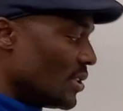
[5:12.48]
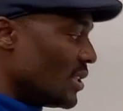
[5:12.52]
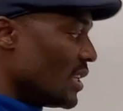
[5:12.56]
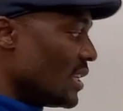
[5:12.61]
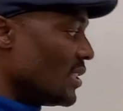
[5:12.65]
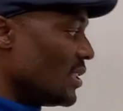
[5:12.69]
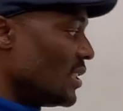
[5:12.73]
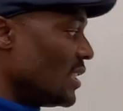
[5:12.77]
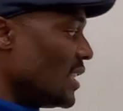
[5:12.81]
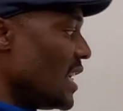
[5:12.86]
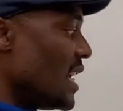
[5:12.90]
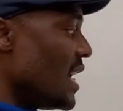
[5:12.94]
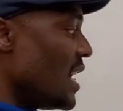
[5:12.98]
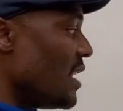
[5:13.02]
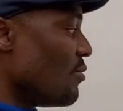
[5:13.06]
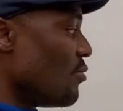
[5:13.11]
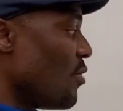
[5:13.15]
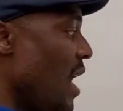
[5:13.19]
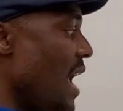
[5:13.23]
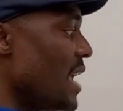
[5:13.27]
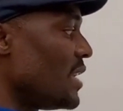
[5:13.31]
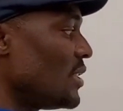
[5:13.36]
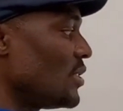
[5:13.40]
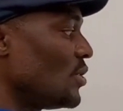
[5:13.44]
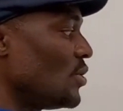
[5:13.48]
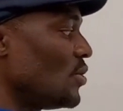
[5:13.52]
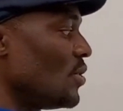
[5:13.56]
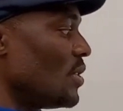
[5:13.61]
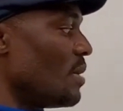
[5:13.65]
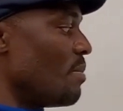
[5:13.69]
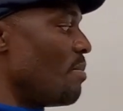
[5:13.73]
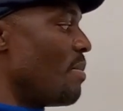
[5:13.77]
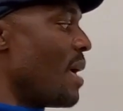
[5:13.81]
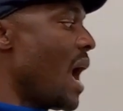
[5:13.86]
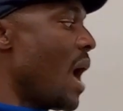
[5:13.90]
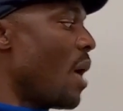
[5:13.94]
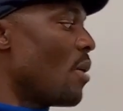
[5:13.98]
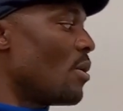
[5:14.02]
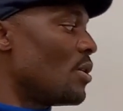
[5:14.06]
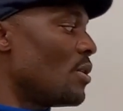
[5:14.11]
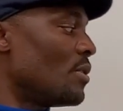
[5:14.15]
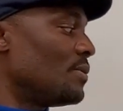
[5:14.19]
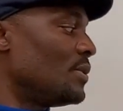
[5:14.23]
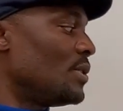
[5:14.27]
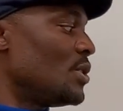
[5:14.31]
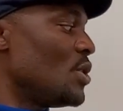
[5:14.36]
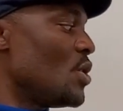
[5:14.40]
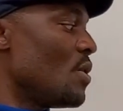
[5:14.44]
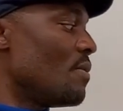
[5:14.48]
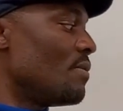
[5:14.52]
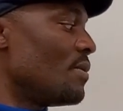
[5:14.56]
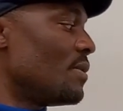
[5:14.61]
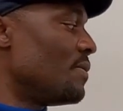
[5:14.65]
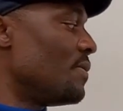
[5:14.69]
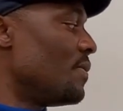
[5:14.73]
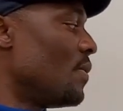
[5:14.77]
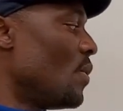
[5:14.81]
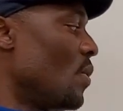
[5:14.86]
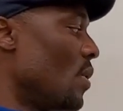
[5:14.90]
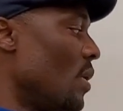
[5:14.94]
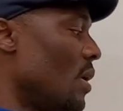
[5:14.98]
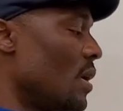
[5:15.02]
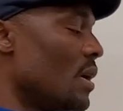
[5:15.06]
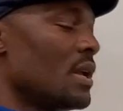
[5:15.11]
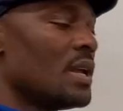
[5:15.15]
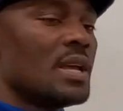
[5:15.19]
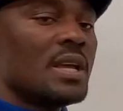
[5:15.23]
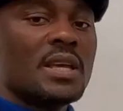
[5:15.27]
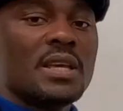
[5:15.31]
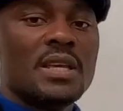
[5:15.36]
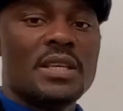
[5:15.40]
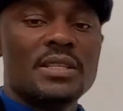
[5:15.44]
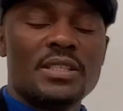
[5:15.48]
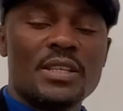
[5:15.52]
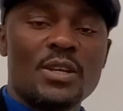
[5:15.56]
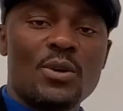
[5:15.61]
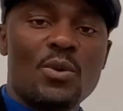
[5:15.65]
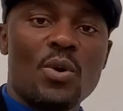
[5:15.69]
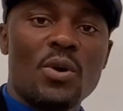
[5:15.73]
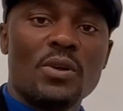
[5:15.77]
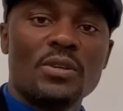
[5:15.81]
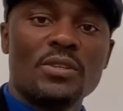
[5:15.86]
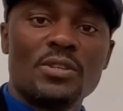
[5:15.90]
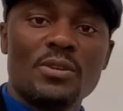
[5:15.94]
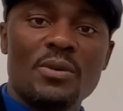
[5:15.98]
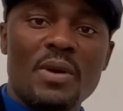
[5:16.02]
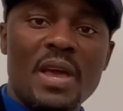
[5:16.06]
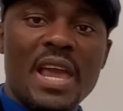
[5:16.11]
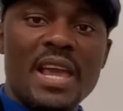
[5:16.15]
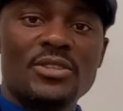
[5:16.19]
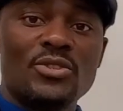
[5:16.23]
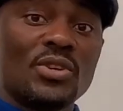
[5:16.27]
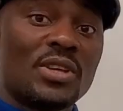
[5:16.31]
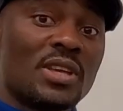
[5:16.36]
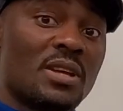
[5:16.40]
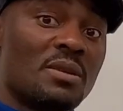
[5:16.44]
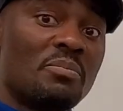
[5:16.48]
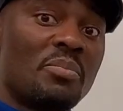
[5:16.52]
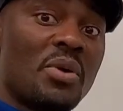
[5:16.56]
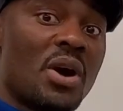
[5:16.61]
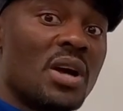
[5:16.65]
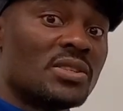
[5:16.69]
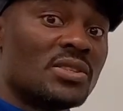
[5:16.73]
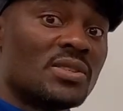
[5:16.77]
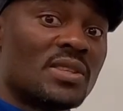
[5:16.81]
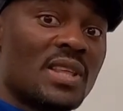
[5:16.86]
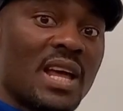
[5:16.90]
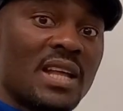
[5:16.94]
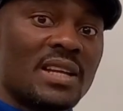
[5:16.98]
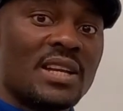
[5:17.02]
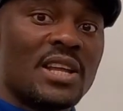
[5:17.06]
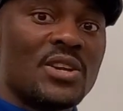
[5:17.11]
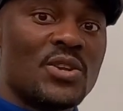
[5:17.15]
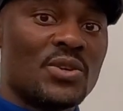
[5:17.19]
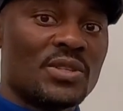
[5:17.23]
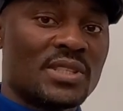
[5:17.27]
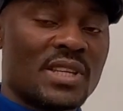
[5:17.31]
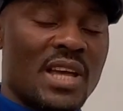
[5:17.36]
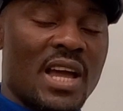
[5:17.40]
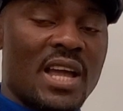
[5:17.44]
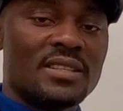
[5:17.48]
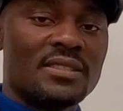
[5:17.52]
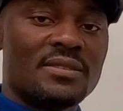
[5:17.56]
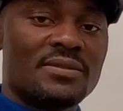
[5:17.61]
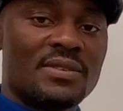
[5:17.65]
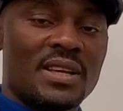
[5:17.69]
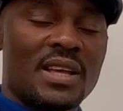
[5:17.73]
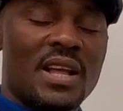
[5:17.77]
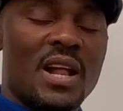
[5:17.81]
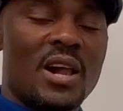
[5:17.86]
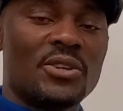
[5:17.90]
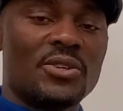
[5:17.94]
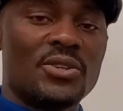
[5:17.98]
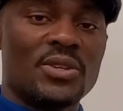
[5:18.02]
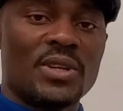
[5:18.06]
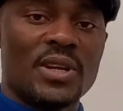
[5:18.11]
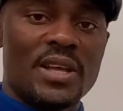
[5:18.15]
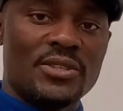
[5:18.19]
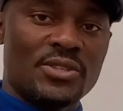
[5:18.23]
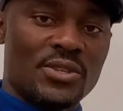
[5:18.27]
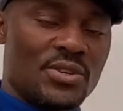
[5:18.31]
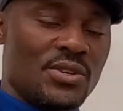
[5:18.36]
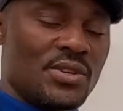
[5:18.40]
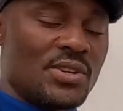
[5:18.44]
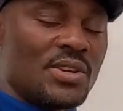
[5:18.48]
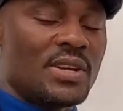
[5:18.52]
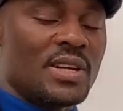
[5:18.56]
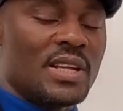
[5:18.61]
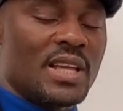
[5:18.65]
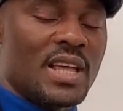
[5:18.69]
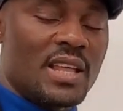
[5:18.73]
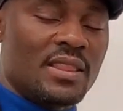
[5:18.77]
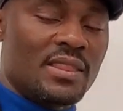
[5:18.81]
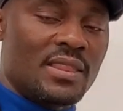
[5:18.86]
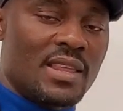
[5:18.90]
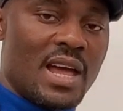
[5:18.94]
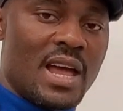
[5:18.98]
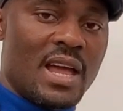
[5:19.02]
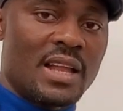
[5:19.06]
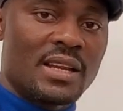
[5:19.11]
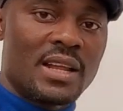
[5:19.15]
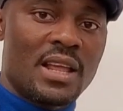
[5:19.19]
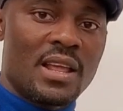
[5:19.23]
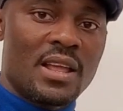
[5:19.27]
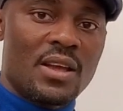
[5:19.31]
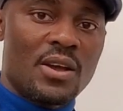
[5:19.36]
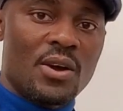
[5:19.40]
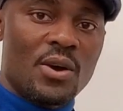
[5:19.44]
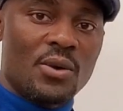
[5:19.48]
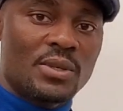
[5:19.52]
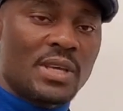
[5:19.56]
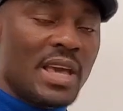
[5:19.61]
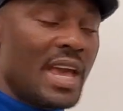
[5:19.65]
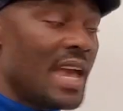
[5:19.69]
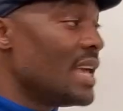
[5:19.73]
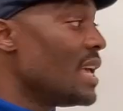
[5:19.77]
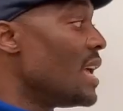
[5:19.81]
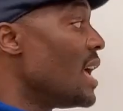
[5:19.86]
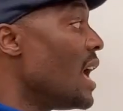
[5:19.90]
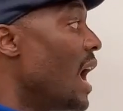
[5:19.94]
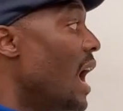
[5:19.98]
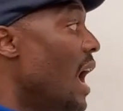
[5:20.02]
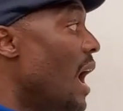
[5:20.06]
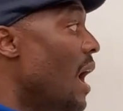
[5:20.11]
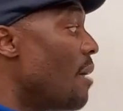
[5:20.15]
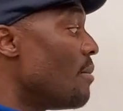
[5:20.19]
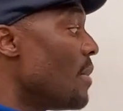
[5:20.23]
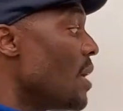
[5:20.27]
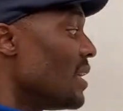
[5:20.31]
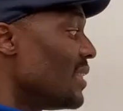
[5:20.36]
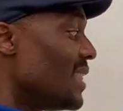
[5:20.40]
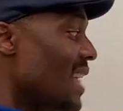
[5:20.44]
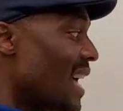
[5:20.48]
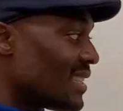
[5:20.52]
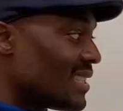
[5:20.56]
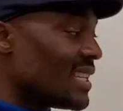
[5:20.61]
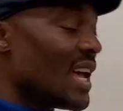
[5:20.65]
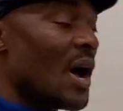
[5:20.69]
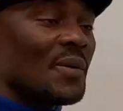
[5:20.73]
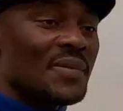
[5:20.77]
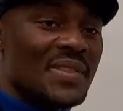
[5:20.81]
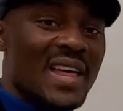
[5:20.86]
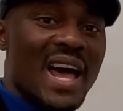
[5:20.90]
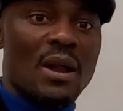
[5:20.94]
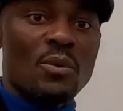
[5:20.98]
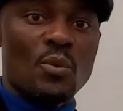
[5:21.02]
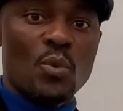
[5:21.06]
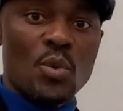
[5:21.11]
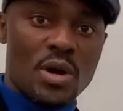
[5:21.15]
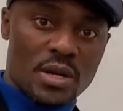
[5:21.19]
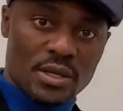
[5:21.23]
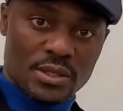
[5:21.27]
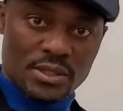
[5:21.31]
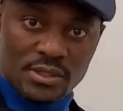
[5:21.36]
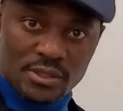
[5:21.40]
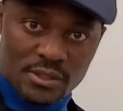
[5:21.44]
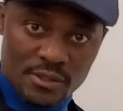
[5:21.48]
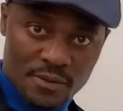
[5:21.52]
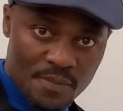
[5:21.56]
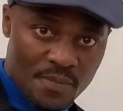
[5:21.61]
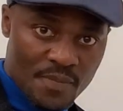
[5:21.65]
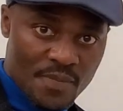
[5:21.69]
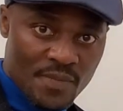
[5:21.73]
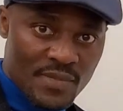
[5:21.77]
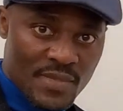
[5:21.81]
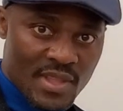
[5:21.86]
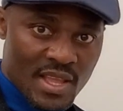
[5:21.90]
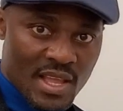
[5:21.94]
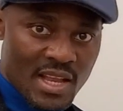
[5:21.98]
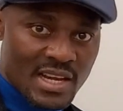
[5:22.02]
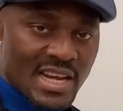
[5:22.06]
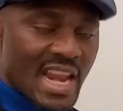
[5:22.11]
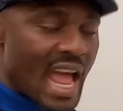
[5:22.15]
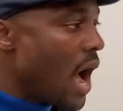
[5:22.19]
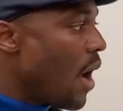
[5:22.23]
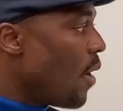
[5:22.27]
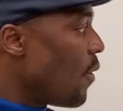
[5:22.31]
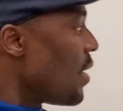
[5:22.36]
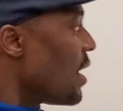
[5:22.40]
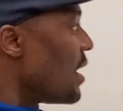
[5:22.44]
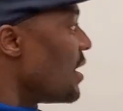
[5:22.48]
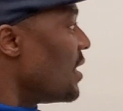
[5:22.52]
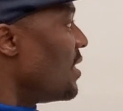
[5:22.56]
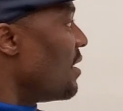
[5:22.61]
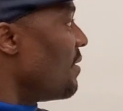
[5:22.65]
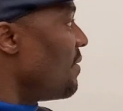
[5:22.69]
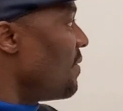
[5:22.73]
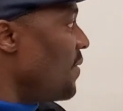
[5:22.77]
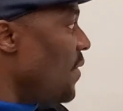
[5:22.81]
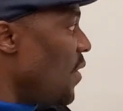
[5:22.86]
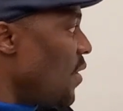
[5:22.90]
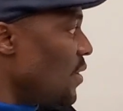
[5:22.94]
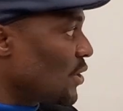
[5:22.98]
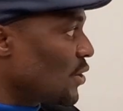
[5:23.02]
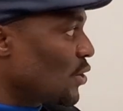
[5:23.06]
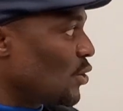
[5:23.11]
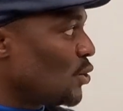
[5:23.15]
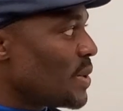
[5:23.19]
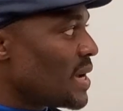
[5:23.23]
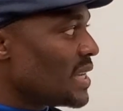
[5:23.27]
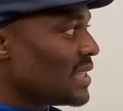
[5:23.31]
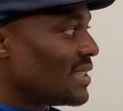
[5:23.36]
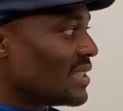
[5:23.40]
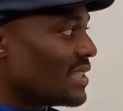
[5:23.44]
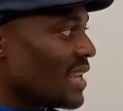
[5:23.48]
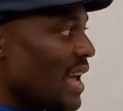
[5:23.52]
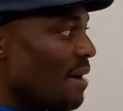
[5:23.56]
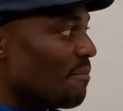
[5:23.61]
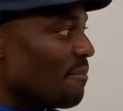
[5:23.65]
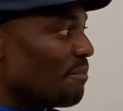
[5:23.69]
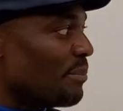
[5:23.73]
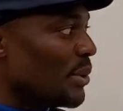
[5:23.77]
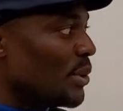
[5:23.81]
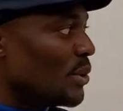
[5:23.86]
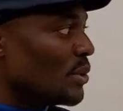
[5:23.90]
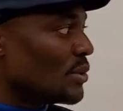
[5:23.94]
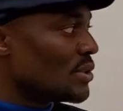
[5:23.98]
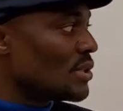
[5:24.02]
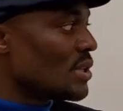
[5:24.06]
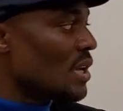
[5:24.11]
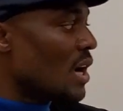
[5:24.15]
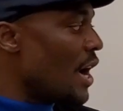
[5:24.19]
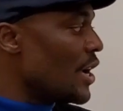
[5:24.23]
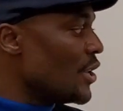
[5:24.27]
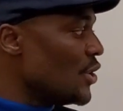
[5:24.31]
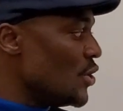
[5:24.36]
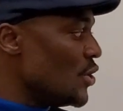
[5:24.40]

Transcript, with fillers: 16 raised to the power of 3 over 4 is equal to 8. You can punch that in your scientific calculator. You're going to get that. Okay? Um, that's how that works. Now, the first two examples, I